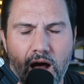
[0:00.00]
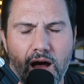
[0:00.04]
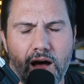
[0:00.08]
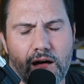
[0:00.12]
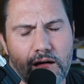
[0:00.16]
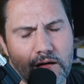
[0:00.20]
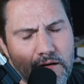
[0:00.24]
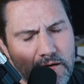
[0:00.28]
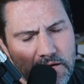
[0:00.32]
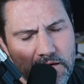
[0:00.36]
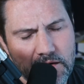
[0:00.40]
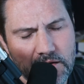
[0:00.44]

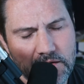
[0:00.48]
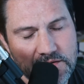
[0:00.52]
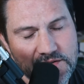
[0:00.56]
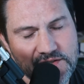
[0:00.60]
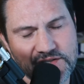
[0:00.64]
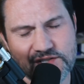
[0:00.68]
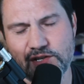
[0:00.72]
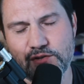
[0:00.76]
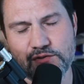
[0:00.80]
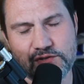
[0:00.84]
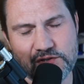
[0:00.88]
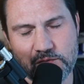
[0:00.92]
Oh,
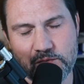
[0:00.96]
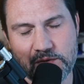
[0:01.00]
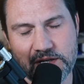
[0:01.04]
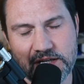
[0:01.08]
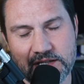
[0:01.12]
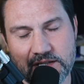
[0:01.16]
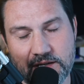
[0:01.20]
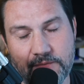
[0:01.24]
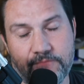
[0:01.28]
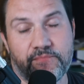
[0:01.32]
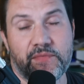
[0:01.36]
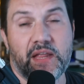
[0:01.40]
so sweet.
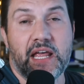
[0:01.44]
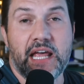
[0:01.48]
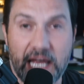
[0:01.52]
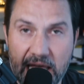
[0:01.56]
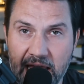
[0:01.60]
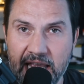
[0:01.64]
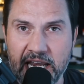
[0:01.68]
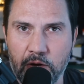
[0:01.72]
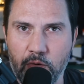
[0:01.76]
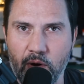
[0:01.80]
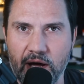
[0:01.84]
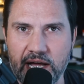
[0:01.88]

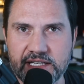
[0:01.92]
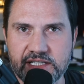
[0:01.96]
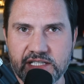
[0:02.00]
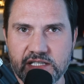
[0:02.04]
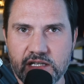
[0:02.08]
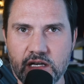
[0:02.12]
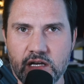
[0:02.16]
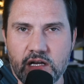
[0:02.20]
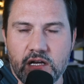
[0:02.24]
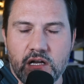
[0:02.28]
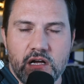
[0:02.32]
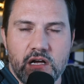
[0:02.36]
Anyways,
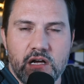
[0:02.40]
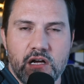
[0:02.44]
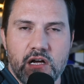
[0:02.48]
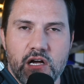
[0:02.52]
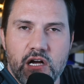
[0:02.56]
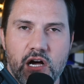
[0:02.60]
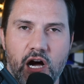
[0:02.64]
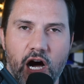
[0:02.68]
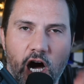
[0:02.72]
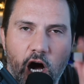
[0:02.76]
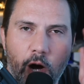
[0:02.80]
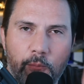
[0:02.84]

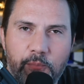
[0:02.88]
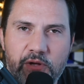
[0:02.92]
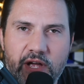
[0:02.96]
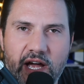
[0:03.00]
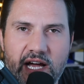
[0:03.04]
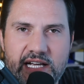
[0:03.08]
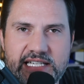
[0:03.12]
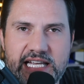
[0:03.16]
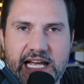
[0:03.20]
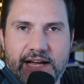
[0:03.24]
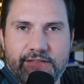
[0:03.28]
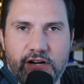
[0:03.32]
hope you
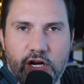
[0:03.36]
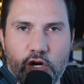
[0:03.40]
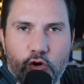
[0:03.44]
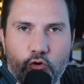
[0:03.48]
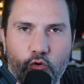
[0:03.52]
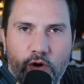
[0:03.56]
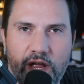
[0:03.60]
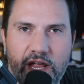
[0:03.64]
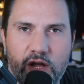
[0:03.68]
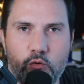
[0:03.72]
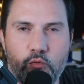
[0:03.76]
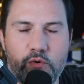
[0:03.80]
guys have a
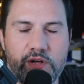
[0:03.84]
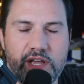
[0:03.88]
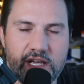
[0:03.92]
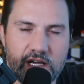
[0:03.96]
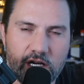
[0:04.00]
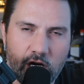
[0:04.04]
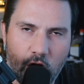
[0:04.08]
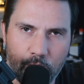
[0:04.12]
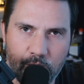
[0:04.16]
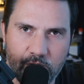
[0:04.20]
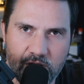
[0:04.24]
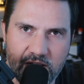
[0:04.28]
great week.
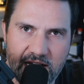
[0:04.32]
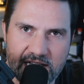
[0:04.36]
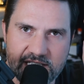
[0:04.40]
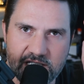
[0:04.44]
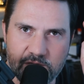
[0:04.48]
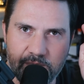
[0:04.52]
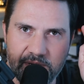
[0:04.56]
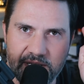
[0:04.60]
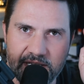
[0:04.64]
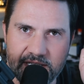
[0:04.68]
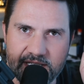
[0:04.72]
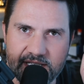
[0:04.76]
Hope you guys
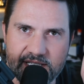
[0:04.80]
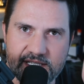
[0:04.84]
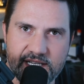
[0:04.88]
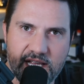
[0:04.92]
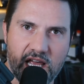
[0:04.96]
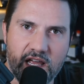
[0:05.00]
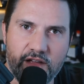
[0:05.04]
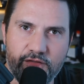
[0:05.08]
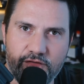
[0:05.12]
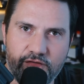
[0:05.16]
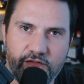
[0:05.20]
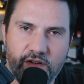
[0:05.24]
are being
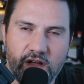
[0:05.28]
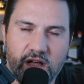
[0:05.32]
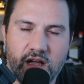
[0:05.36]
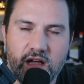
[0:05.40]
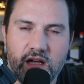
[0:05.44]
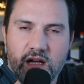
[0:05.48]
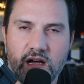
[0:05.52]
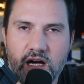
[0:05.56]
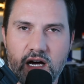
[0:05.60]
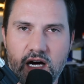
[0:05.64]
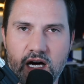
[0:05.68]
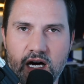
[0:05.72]
safe.
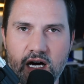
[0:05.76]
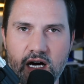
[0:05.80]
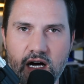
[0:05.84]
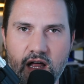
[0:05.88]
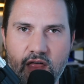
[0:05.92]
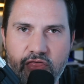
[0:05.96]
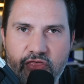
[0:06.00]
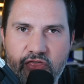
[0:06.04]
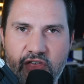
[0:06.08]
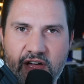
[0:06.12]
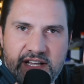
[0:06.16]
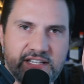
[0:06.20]

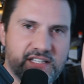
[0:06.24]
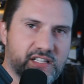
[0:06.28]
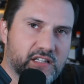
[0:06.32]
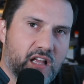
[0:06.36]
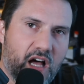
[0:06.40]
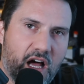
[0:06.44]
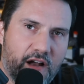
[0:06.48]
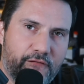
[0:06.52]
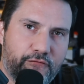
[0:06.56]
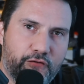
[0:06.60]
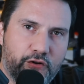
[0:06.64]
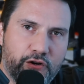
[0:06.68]
Thanks a
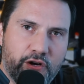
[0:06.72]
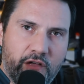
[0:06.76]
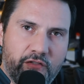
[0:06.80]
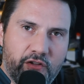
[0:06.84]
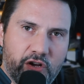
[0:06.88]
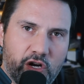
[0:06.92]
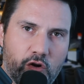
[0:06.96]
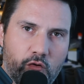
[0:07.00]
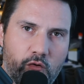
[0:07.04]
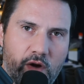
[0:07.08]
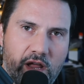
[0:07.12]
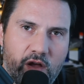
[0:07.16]
lot for another
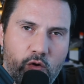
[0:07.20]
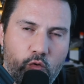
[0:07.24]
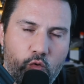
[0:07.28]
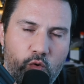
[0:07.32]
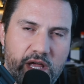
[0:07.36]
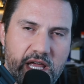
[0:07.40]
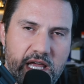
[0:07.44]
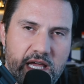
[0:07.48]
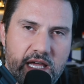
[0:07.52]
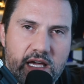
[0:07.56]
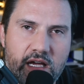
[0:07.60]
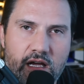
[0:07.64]
great
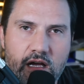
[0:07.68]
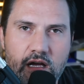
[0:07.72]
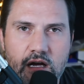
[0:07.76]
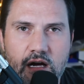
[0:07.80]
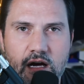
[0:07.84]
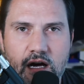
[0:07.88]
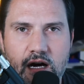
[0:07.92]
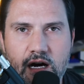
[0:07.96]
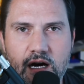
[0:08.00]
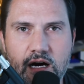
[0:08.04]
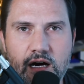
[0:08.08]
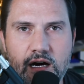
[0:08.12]
week.
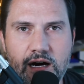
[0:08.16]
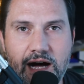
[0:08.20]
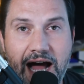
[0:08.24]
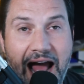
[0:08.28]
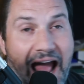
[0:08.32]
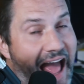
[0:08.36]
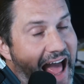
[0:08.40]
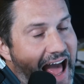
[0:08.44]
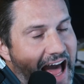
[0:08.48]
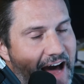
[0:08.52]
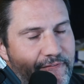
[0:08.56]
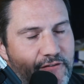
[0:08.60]

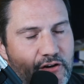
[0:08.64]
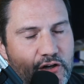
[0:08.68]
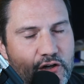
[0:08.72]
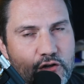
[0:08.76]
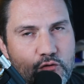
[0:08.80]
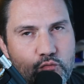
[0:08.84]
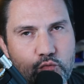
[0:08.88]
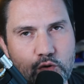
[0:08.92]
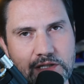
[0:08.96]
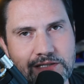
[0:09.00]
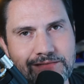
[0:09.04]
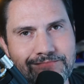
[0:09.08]
Have a
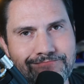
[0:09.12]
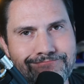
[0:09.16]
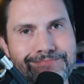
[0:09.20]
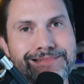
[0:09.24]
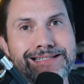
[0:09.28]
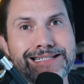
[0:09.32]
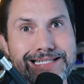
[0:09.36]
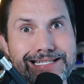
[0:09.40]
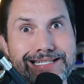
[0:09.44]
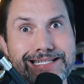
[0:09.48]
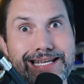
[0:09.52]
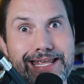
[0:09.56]
good one.
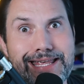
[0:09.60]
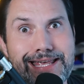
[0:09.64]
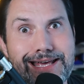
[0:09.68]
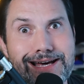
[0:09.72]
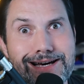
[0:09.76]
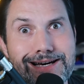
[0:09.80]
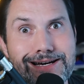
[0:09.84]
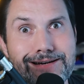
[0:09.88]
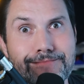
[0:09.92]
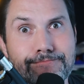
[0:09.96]
See ya.